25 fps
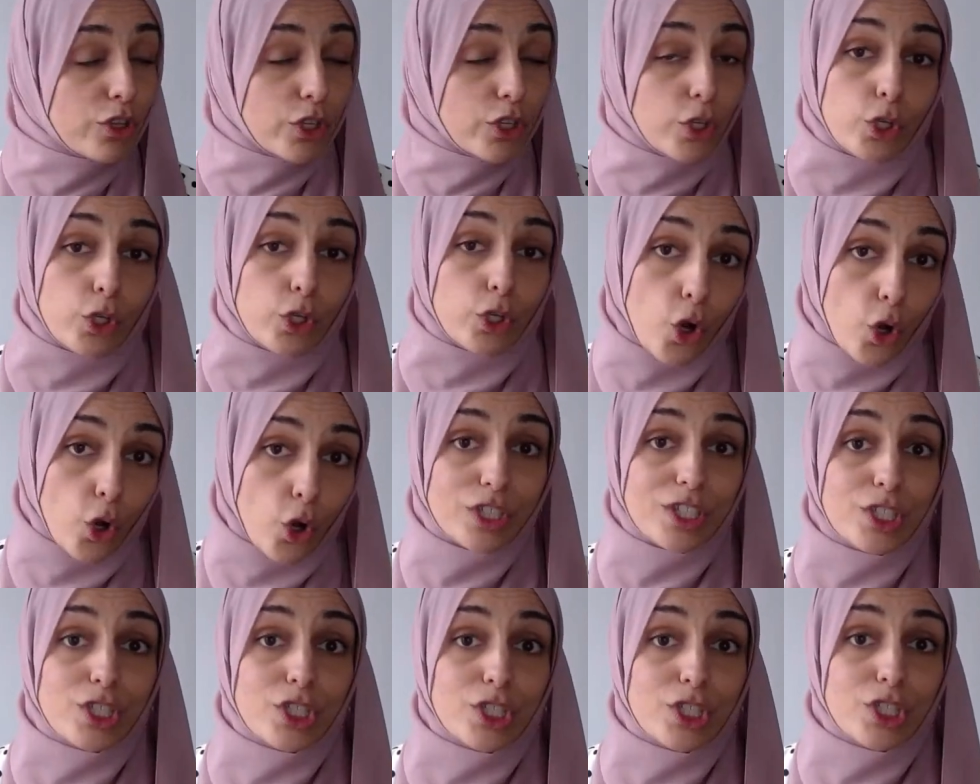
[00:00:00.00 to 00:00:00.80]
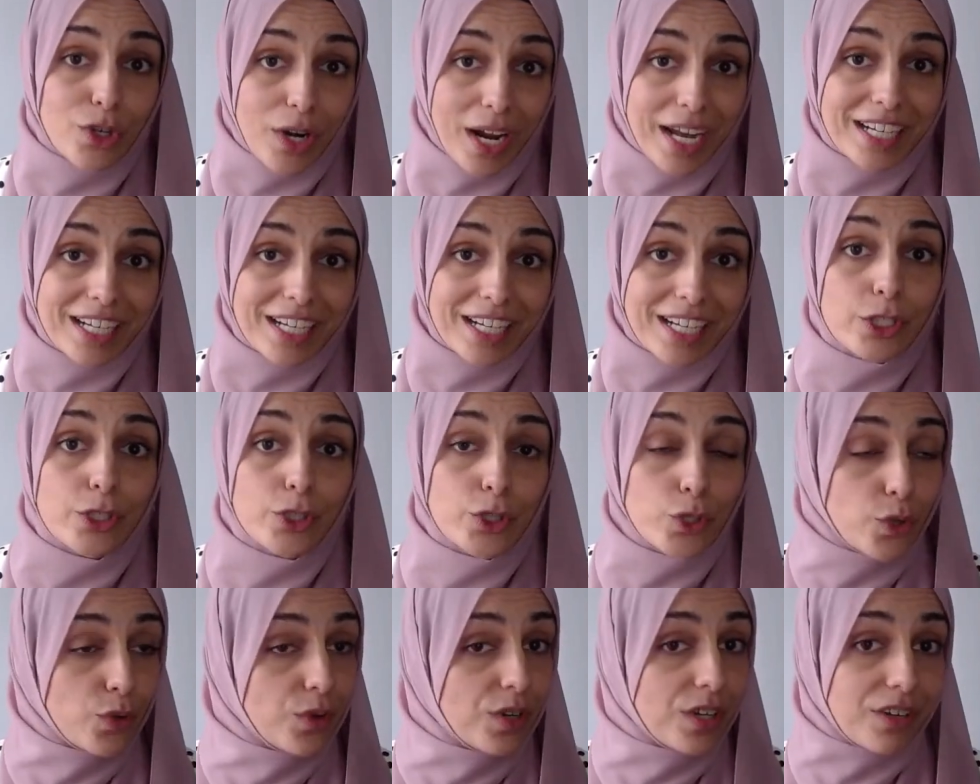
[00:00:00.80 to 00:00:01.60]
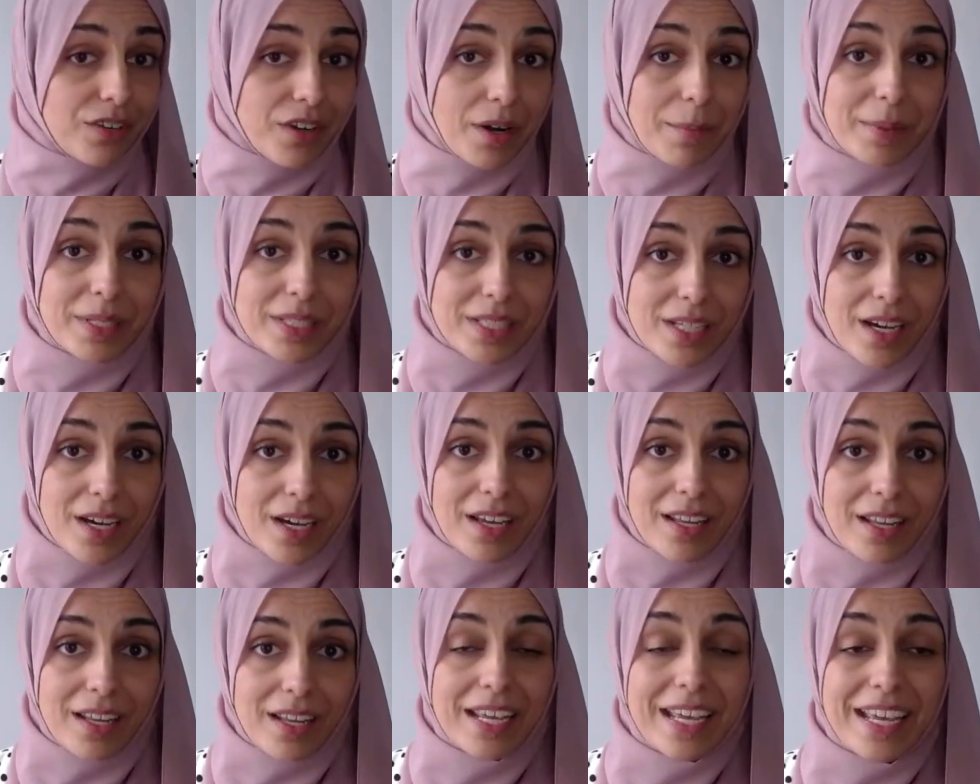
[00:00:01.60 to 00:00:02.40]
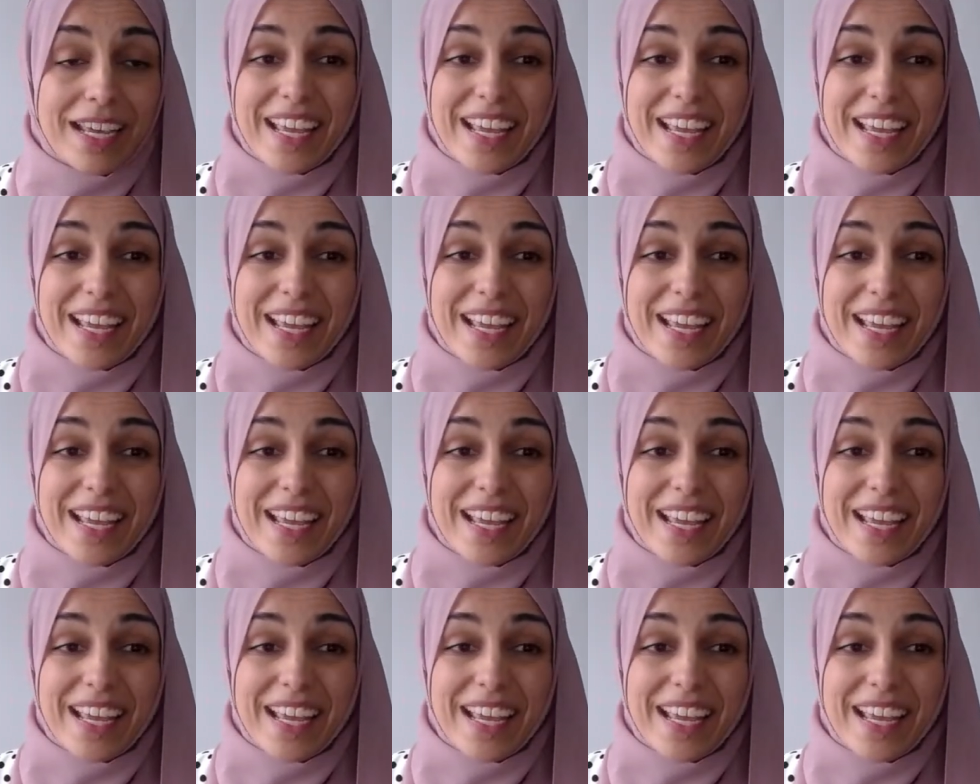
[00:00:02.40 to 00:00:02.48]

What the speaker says: that you're not distracted during Ramadan.